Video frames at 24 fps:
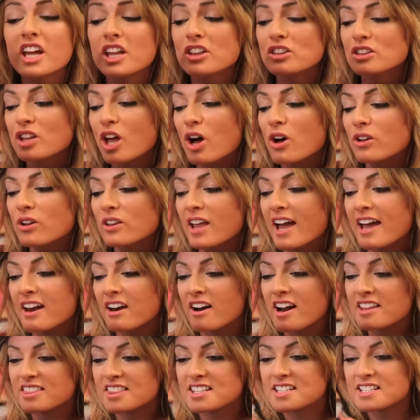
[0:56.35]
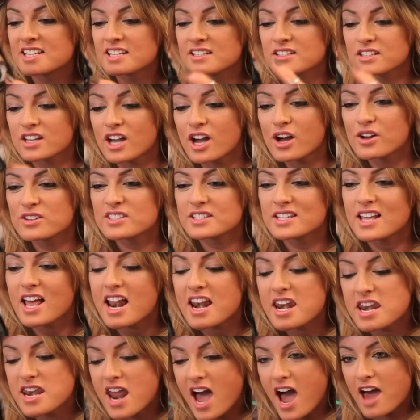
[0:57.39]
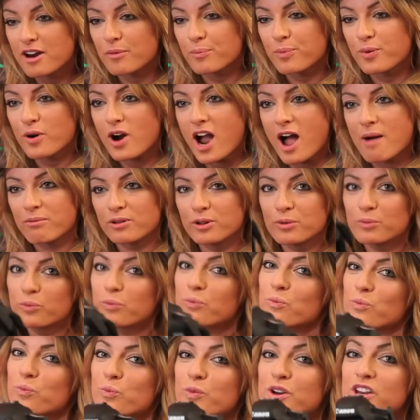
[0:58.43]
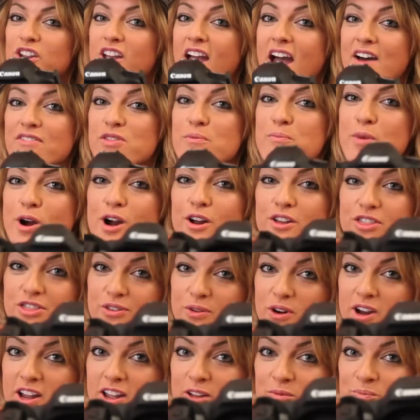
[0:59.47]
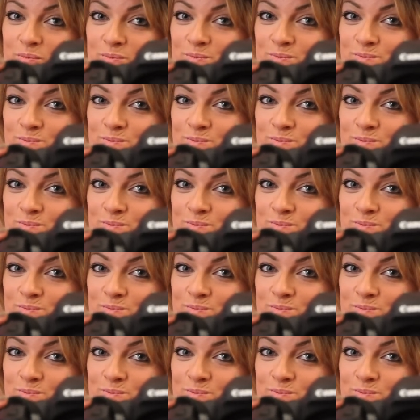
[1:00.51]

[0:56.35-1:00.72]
in low light or at the discos, not a problem when you have the Mark III